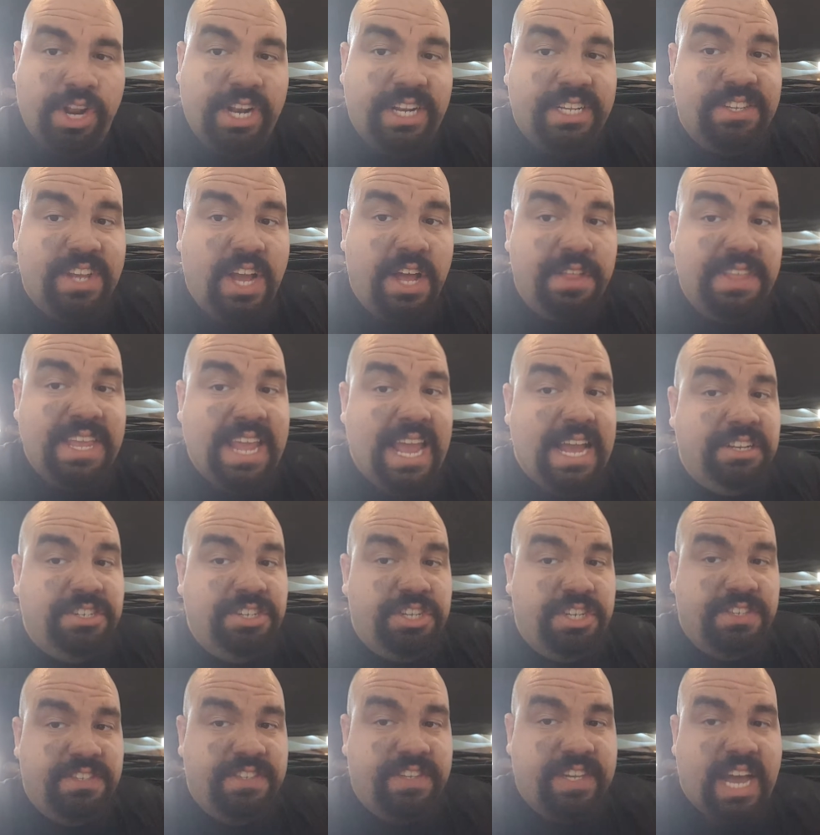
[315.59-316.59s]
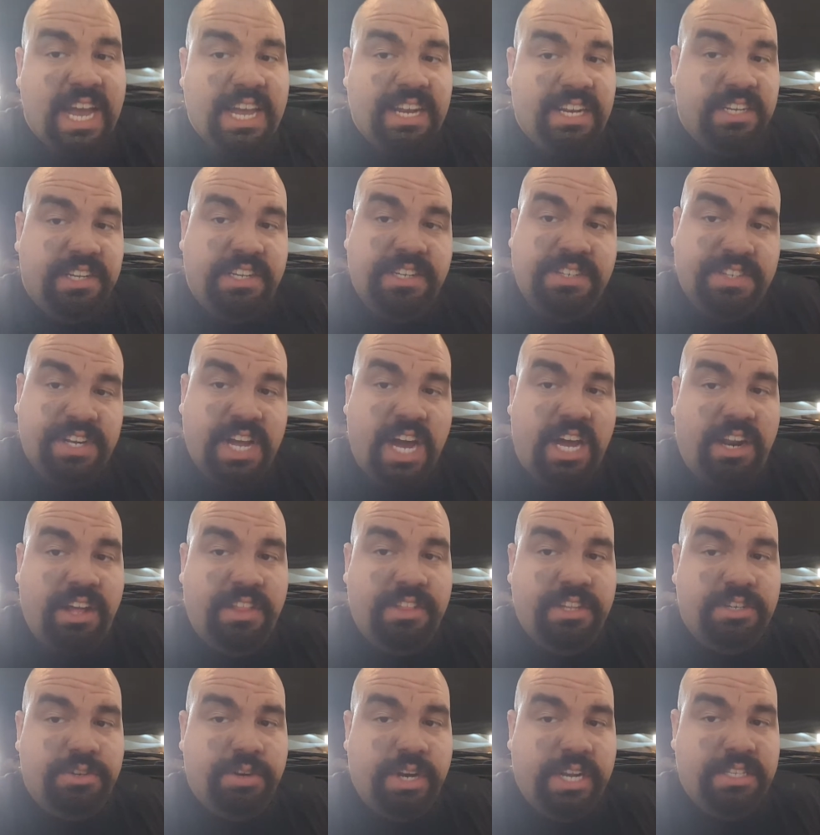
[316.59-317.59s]
It is on the engine side. It is not
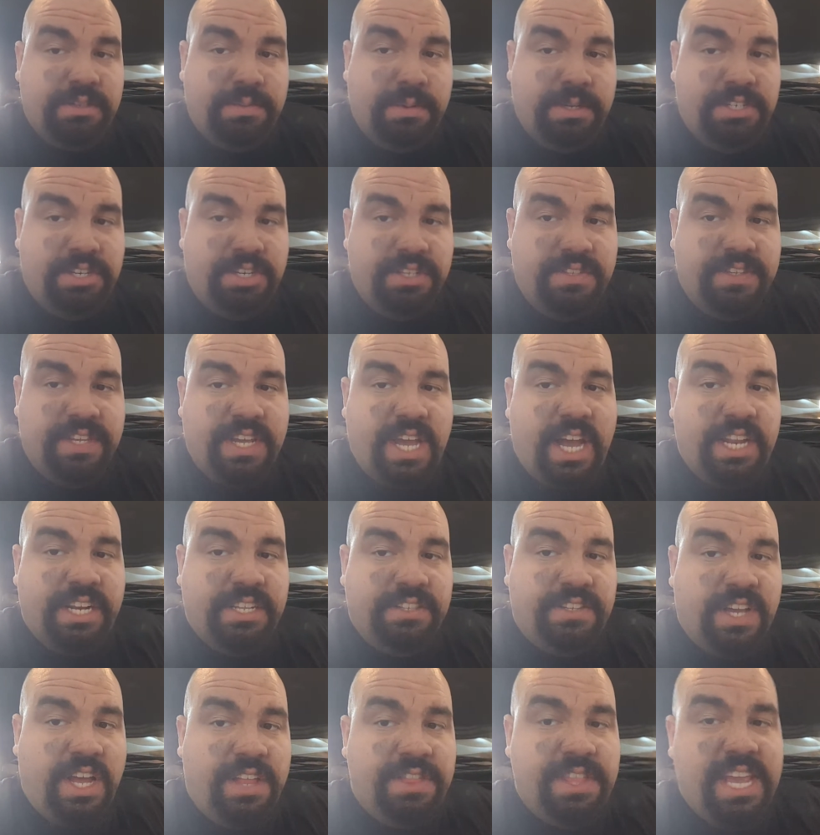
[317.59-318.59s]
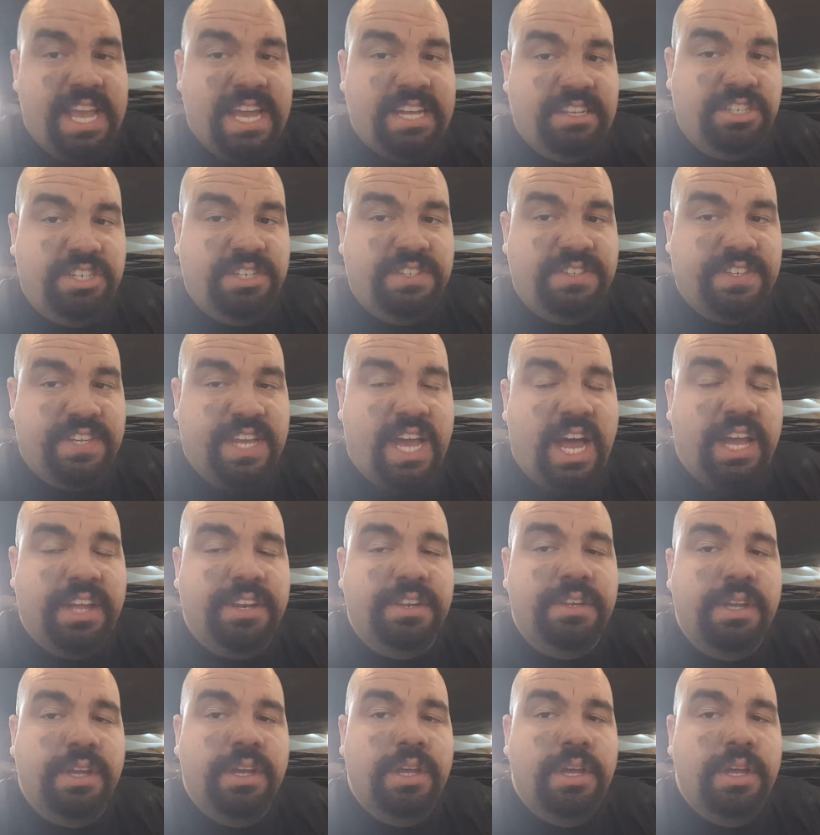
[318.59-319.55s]
on the transmission side. It's on the engine side.